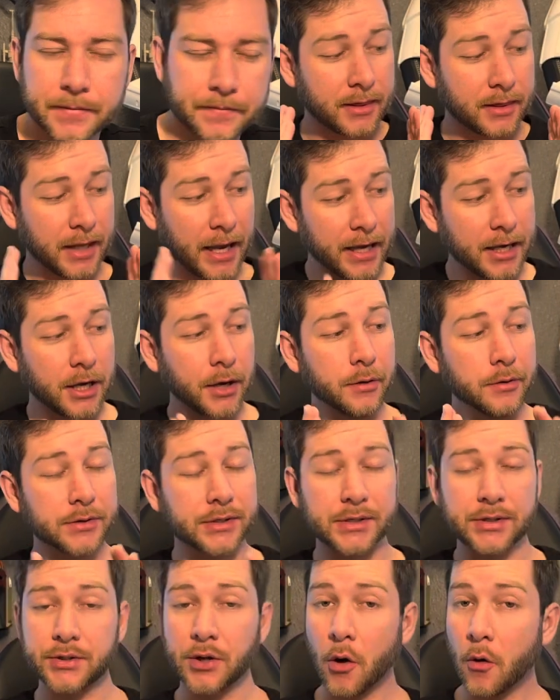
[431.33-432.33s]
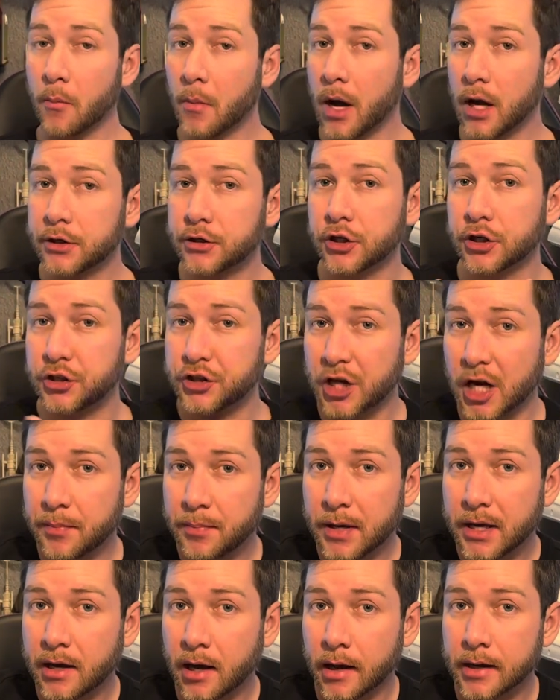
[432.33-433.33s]
Thank you so much,
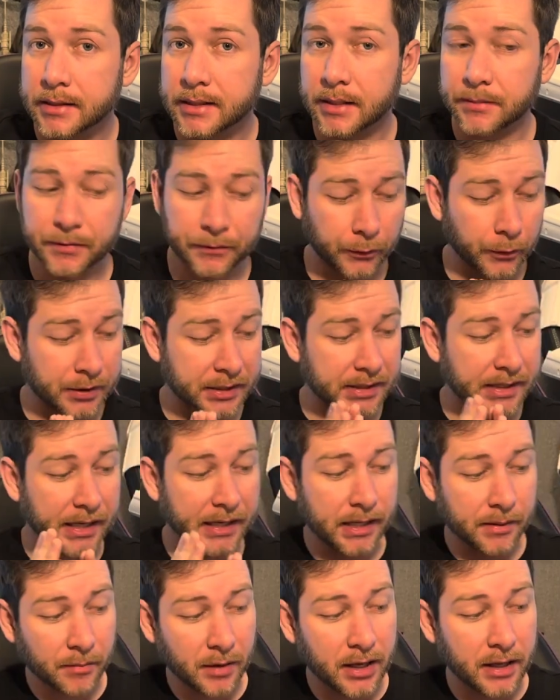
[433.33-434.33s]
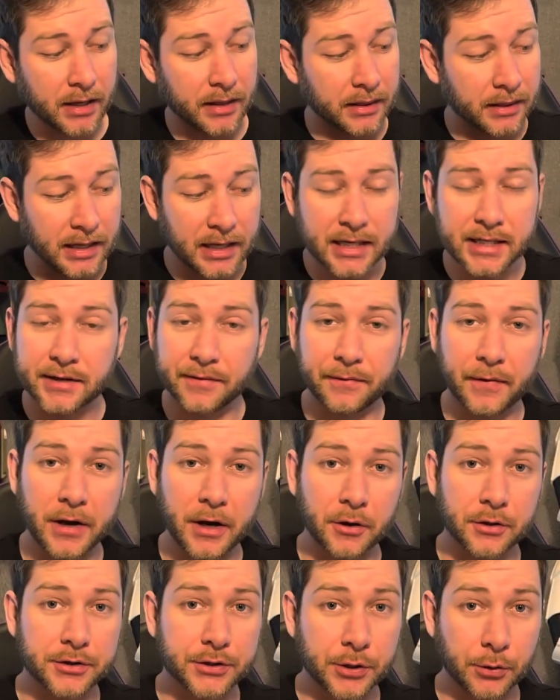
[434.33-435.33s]
JP Customs, for sending me these
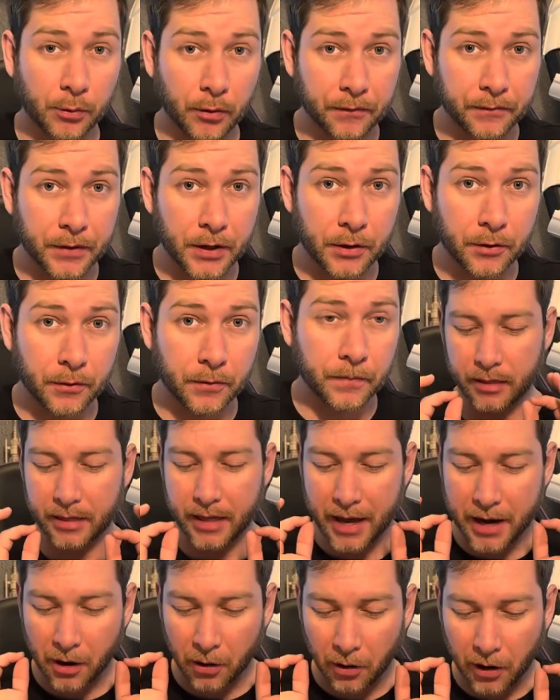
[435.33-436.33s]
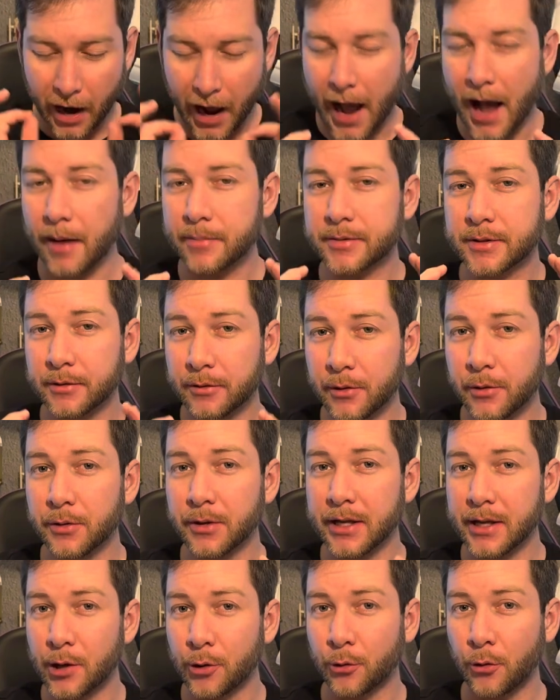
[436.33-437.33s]
figures to review. They are
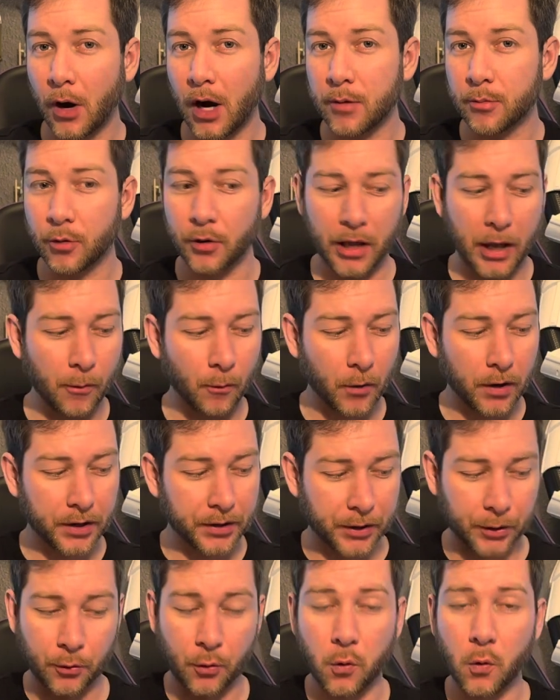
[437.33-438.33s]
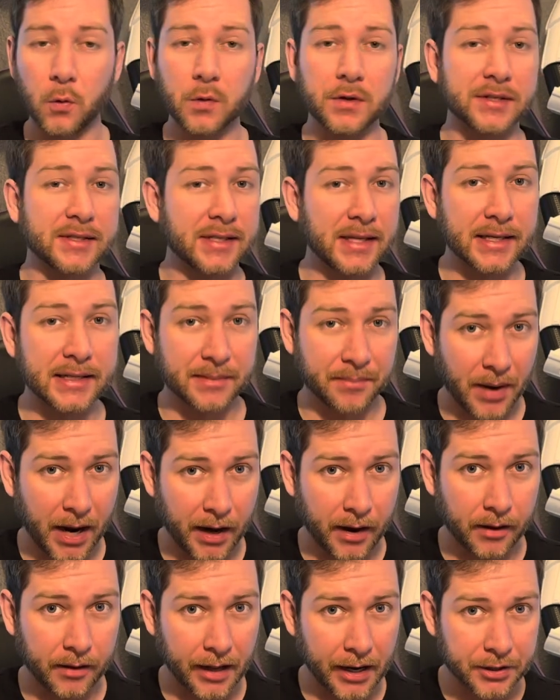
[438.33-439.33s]
absolutely incredible and one of the coolest things in my
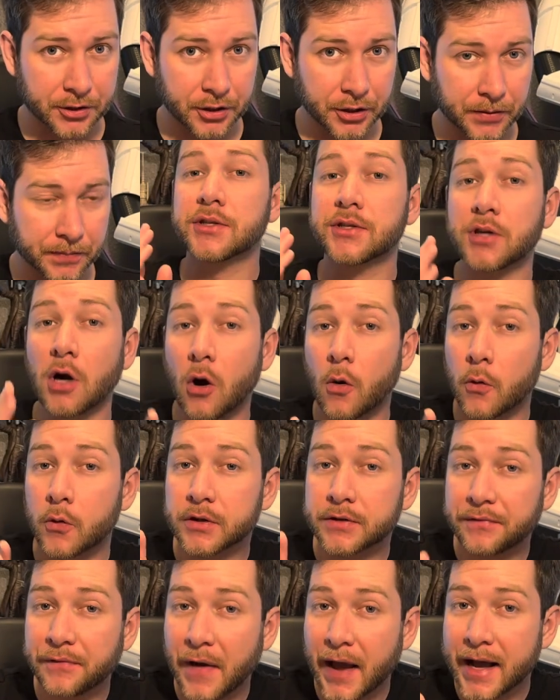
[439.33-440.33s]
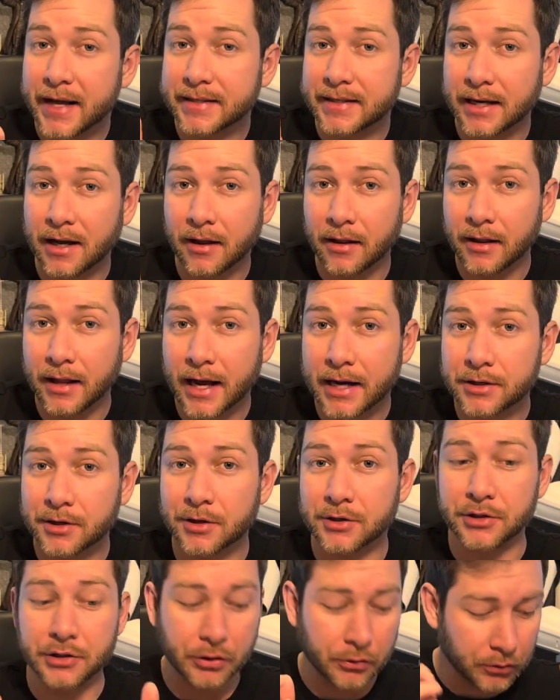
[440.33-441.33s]
collection. Star Wars fans and
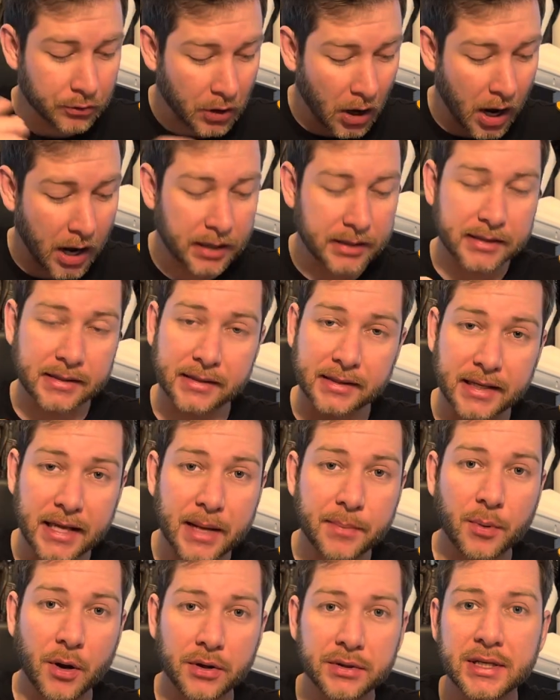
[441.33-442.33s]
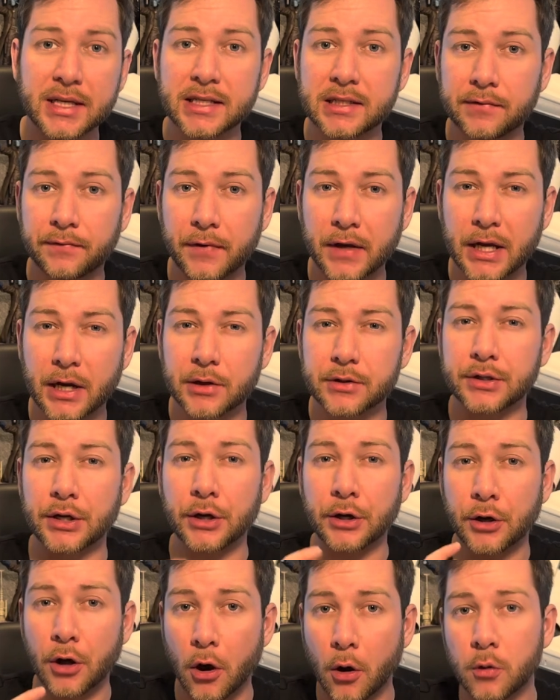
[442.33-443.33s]
collectors, do not sleep on these figures.
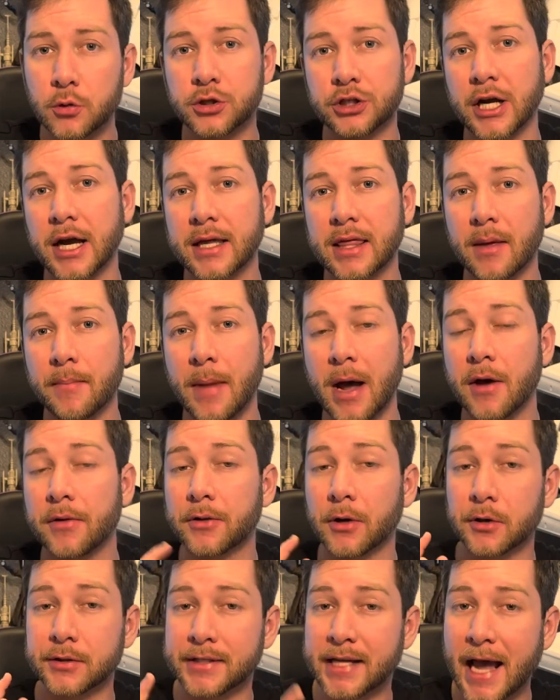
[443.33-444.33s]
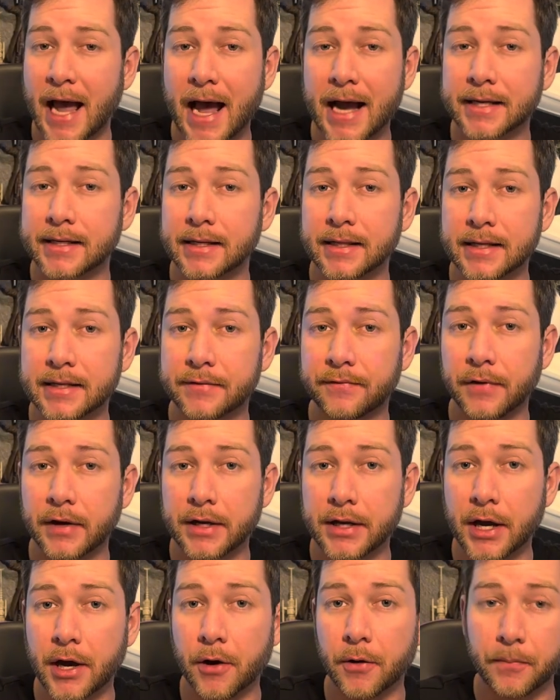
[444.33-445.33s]
Go check them out. They're tagged in this
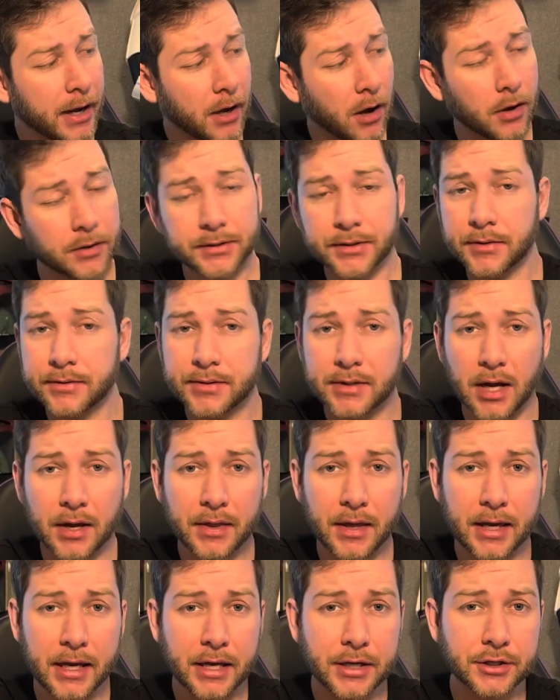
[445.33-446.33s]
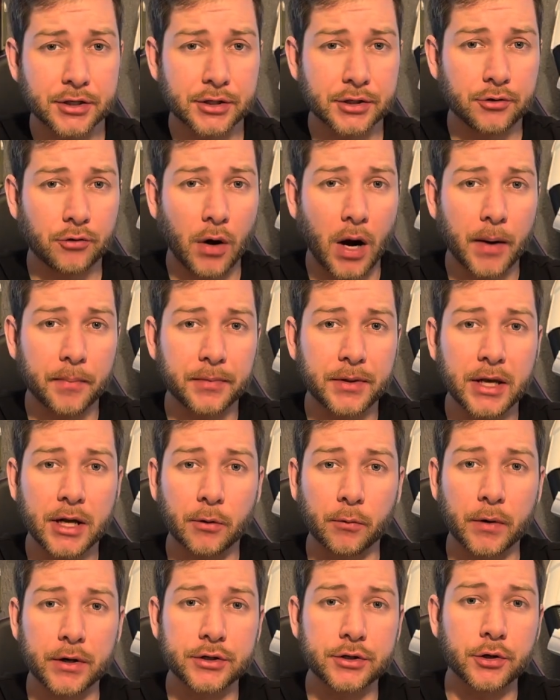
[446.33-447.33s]
video. I also saw that he just dropped the
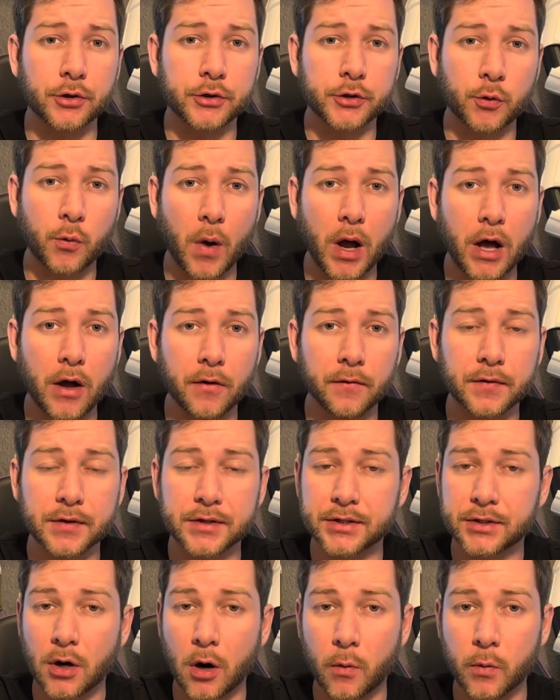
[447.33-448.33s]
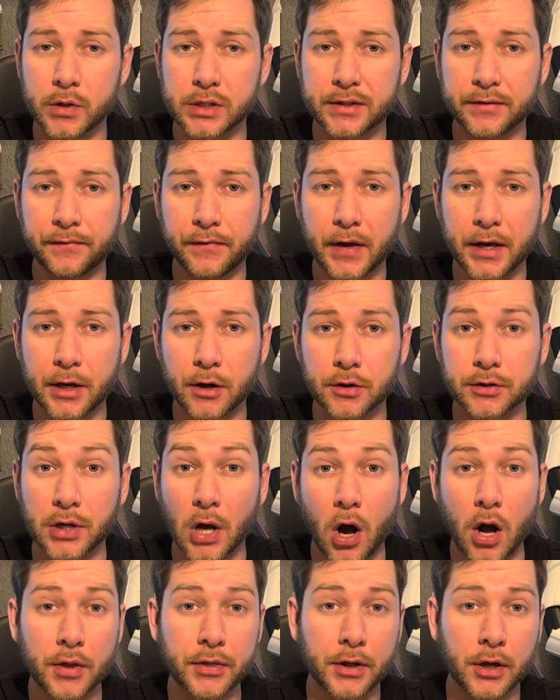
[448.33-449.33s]
original 12 Star Wars figures
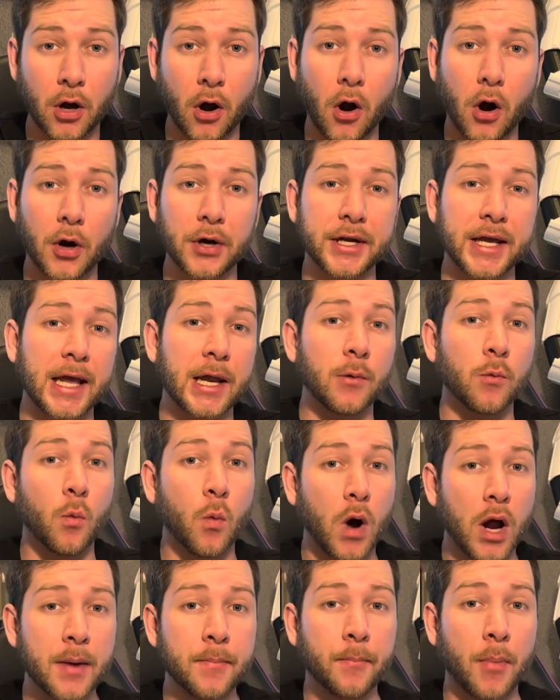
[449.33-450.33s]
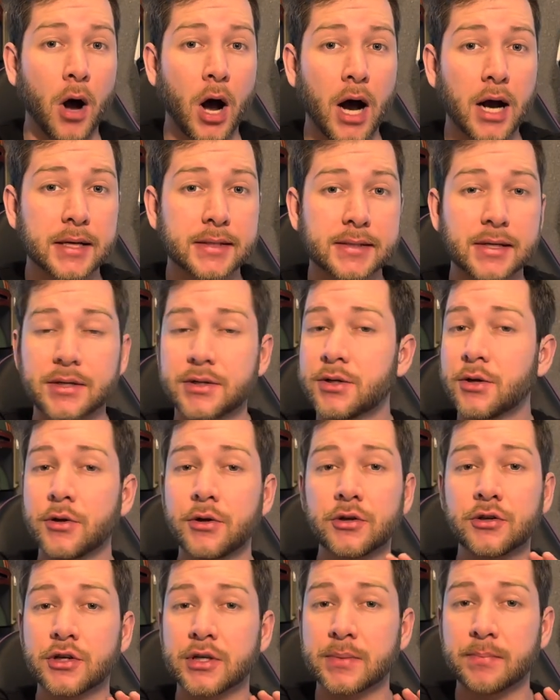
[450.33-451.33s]
on the card in one box, so you
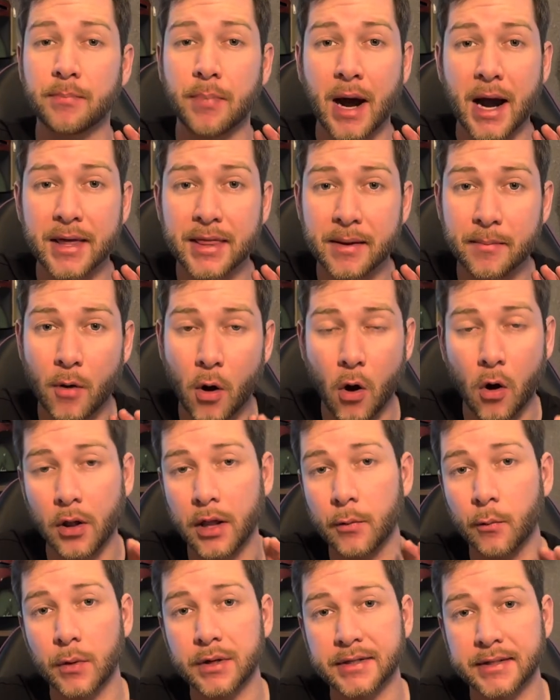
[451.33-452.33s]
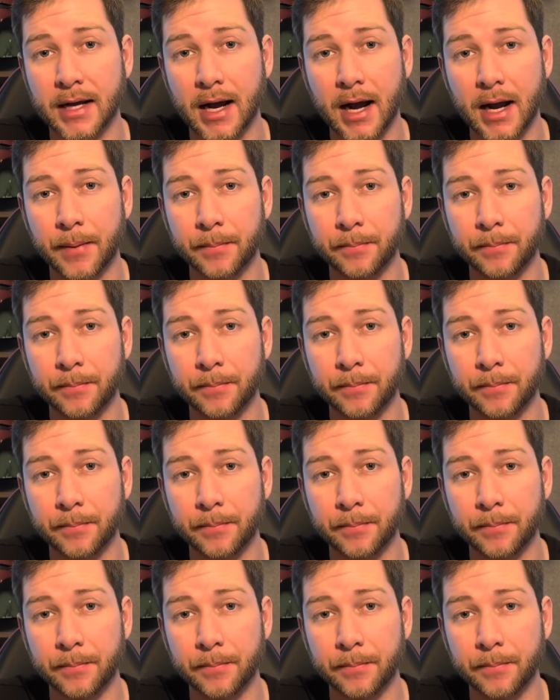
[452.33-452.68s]
can just buy them all at one time.